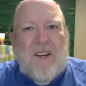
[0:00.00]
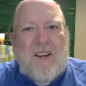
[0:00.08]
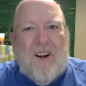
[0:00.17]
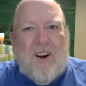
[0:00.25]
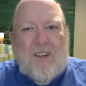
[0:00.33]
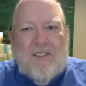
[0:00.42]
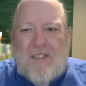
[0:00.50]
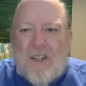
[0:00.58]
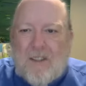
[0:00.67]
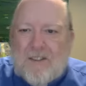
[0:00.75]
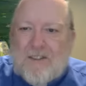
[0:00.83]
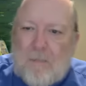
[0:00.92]
are
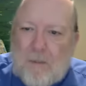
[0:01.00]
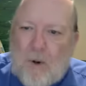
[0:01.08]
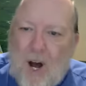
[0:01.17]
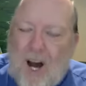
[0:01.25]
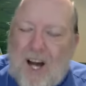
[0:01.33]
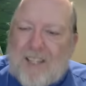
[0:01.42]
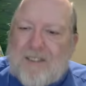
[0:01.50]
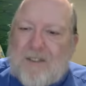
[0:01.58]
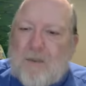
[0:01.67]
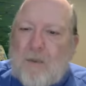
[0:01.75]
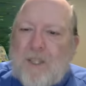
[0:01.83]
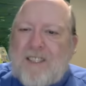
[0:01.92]
still surprised
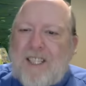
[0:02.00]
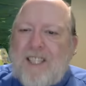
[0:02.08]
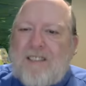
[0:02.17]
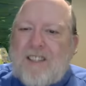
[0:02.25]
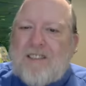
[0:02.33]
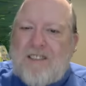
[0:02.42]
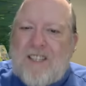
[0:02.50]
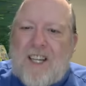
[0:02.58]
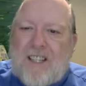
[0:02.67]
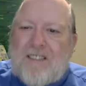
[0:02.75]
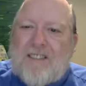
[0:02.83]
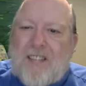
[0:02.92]
when Jesus
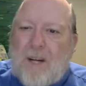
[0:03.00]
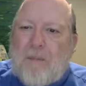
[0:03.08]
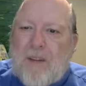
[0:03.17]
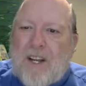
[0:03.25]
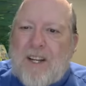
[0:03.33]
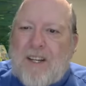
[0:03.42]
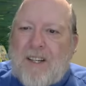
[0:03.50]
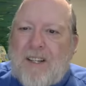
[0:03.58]
does something